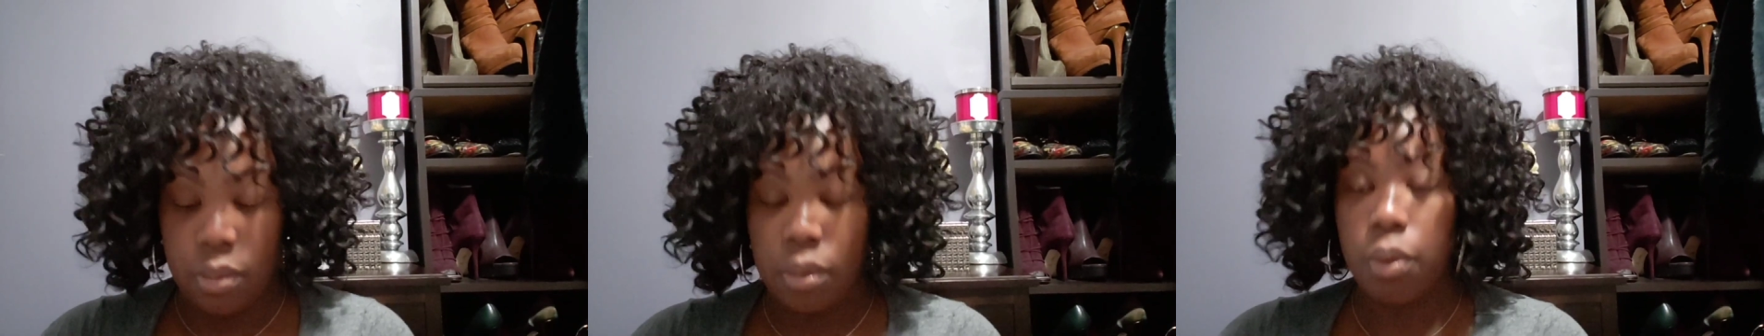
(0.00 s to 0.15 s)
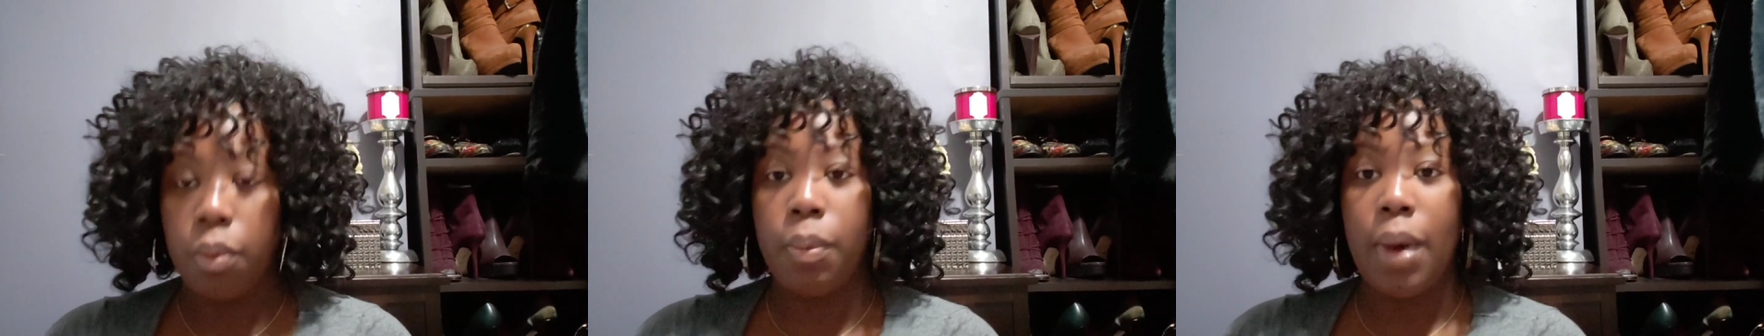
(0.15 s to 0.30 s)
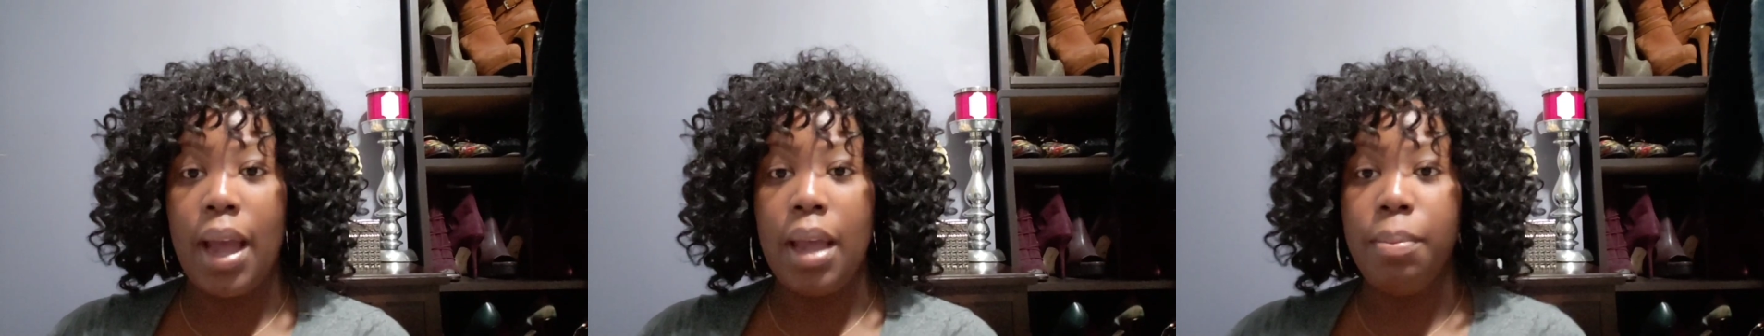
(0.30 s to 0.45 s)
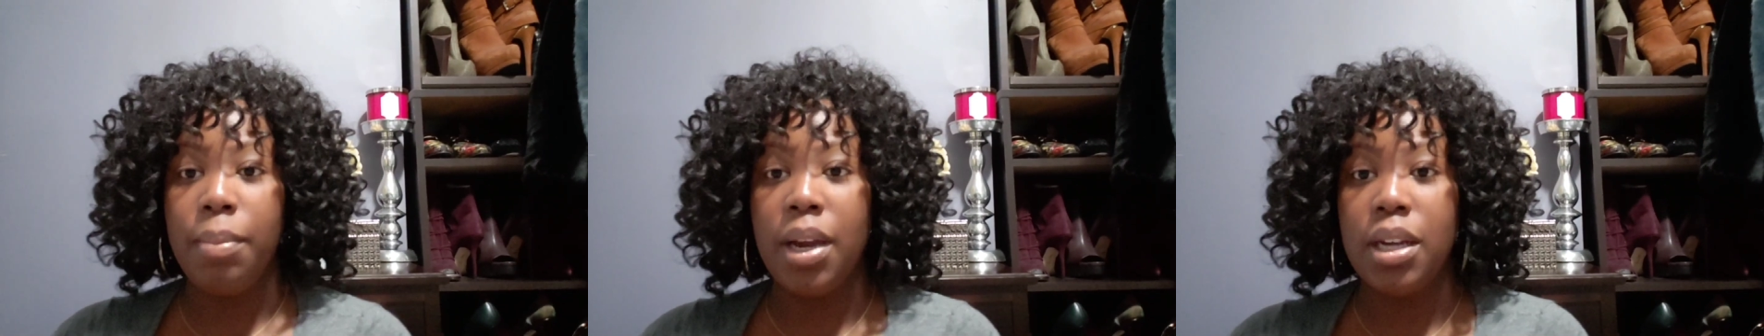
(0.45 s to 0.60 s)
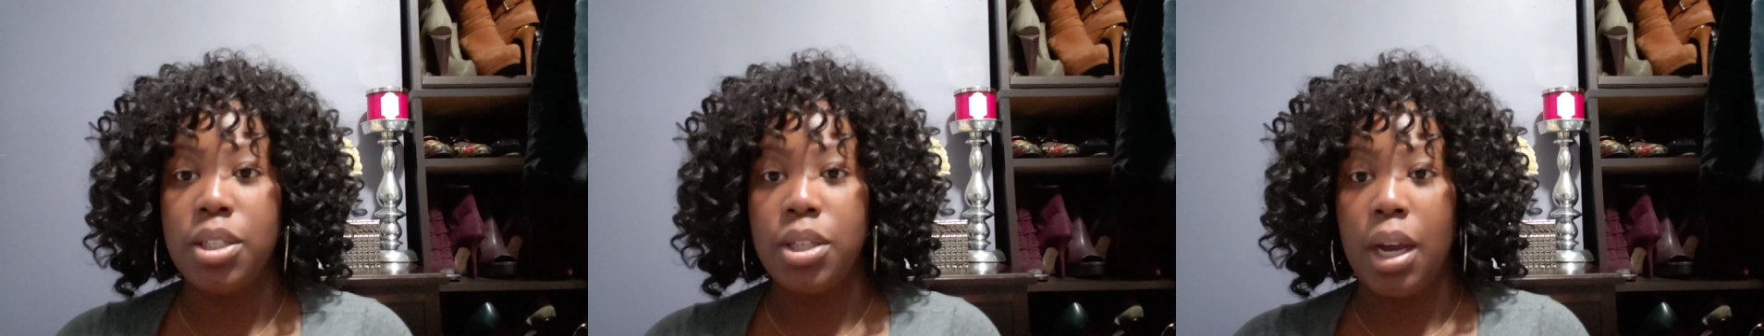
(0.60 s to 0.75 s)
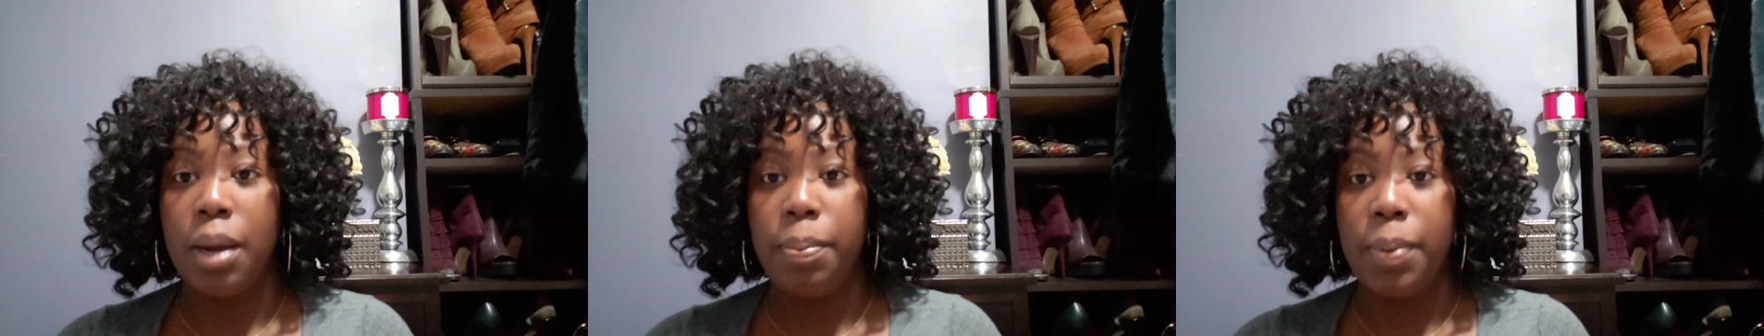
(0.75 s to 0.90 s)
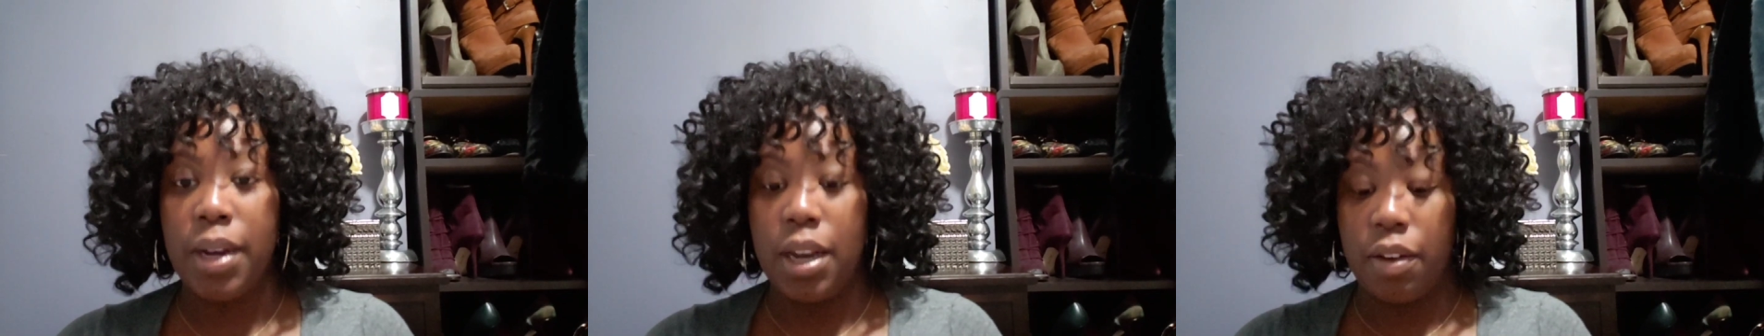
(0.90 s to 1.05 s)
Why am I
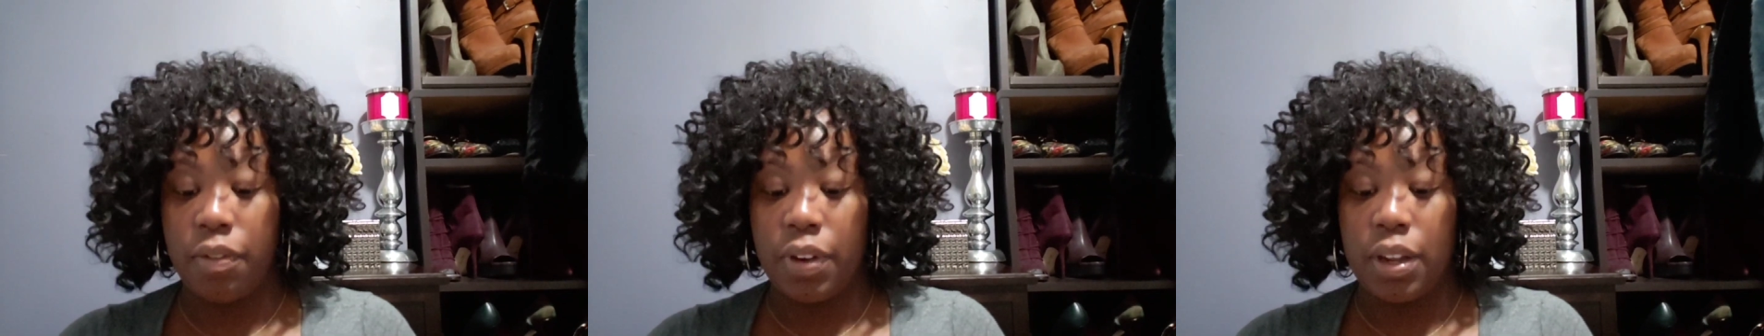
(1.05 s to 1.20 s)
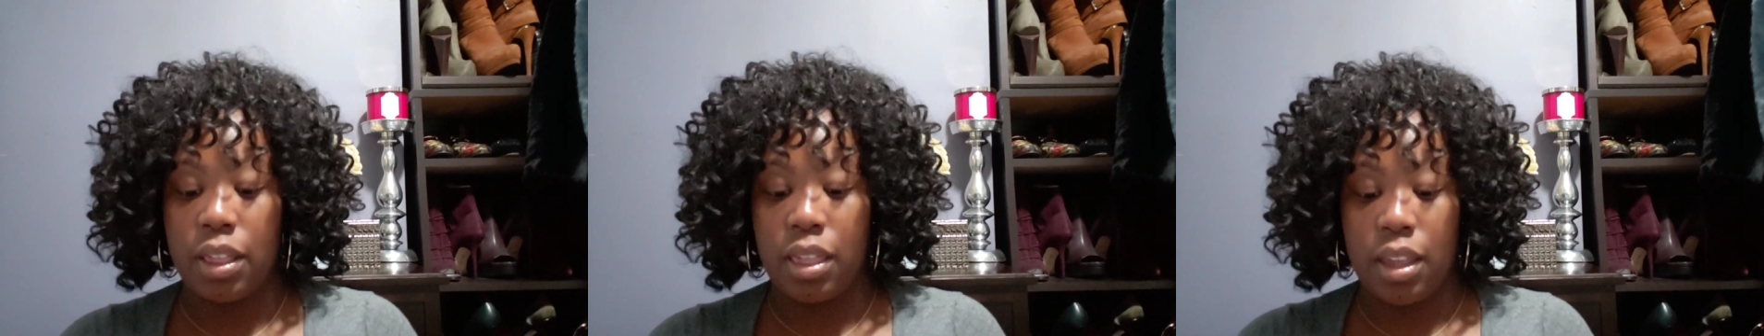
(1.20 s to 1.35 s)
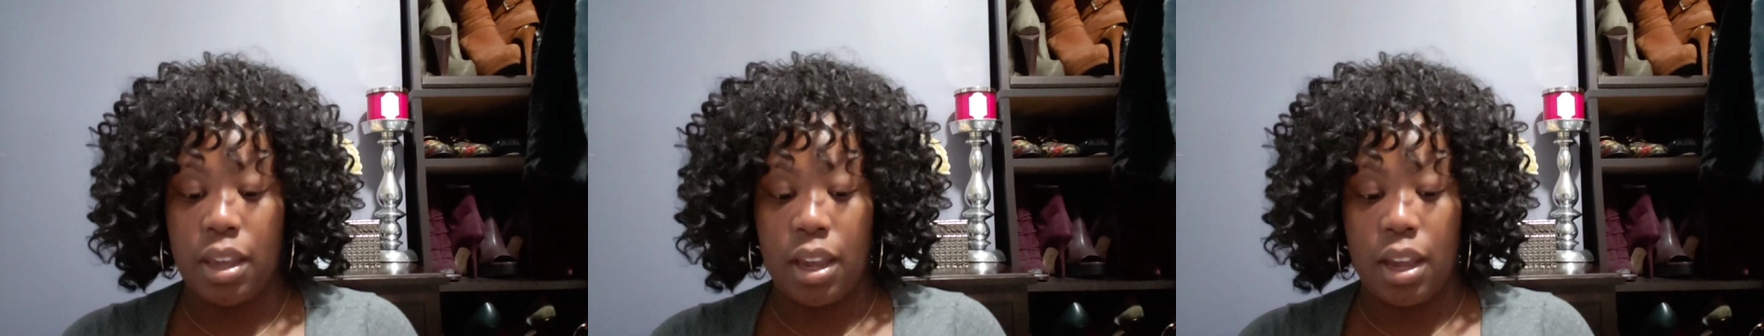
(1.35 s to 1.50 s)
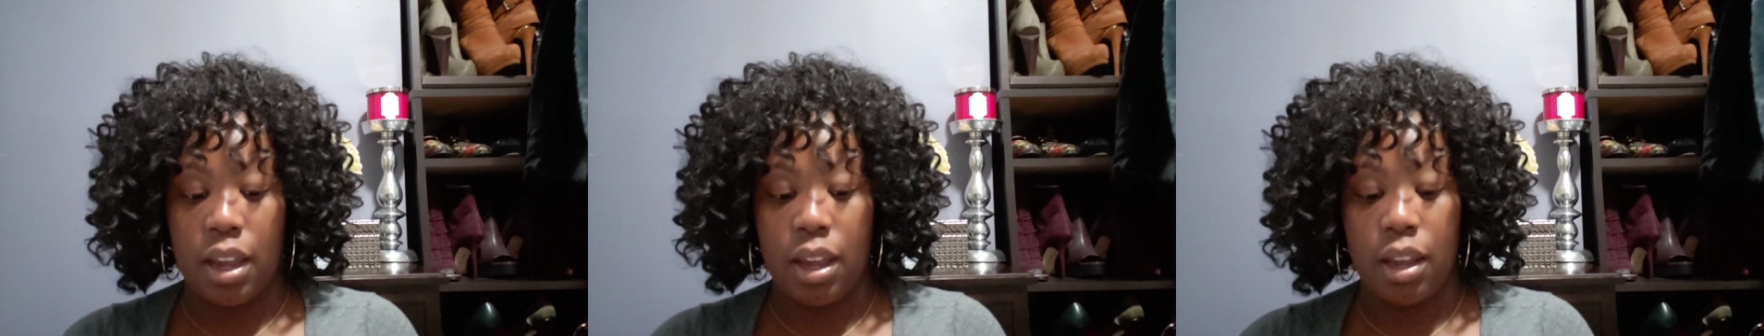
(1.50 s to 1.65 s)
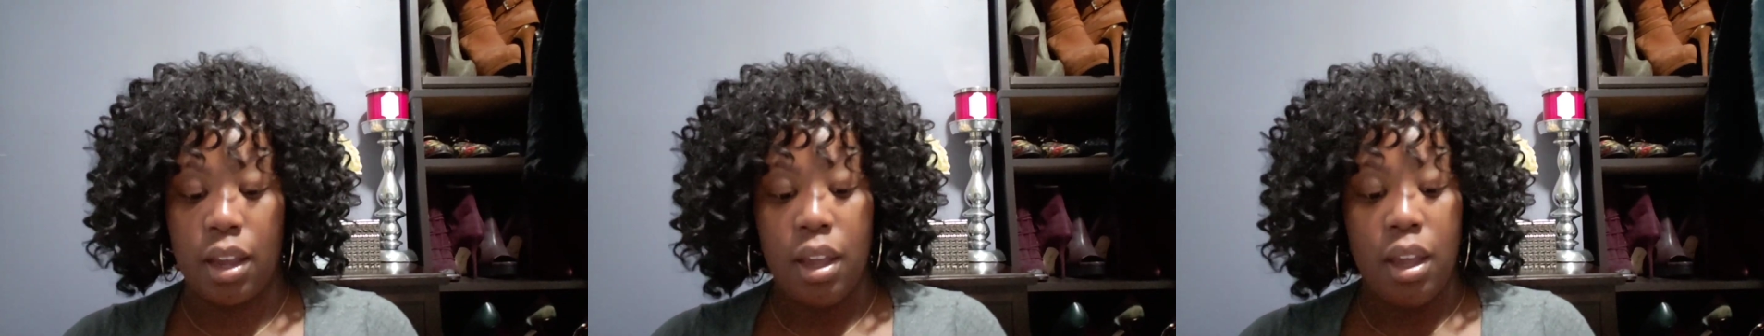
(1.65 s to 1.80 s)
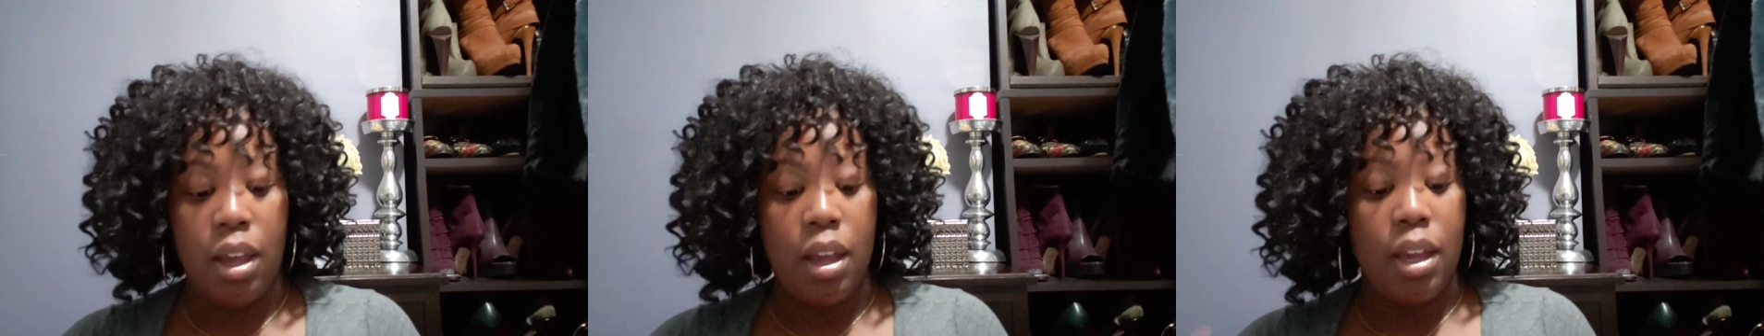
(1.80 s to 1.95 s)
dropping everything?